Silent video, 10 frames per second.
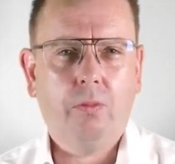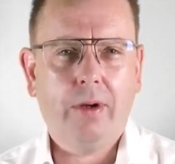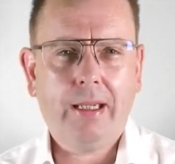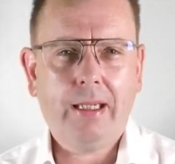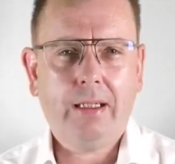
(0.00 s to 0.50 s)

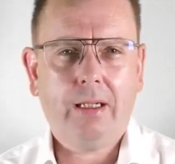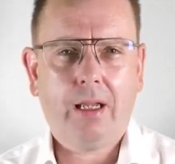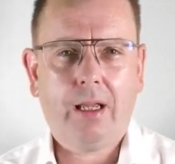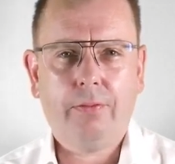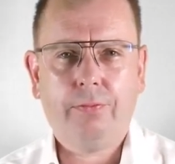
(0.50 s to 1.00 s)
We
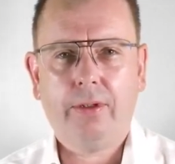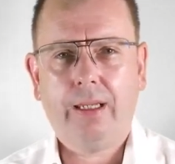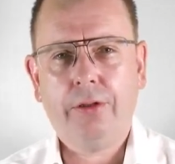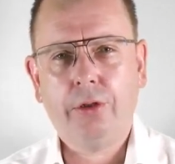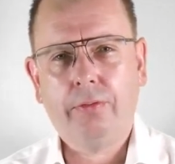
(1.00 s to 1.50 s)
have
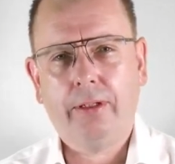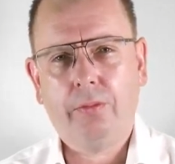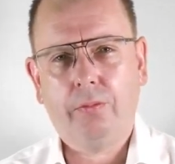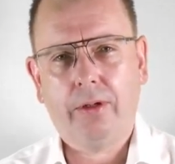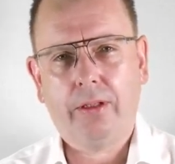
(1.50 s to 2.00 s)

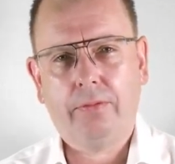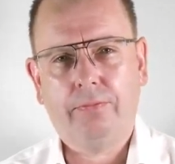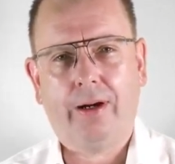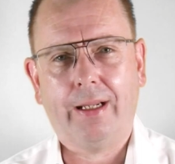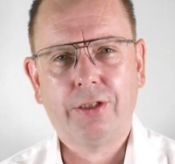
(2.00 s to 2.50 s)
integrated with
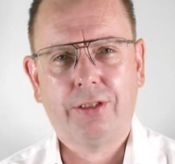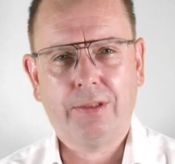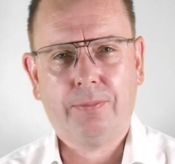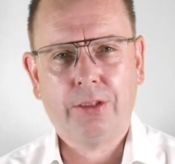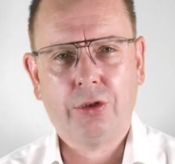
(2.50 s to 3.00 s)
various
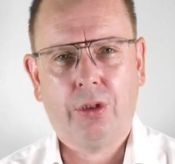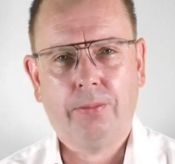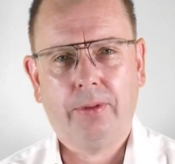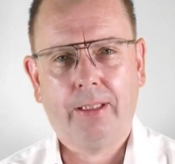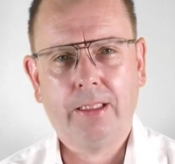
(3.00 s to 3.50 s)
dispatch
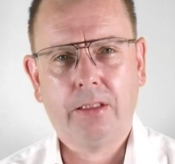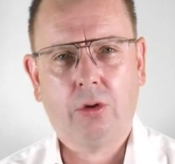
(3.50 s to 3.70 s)
companies,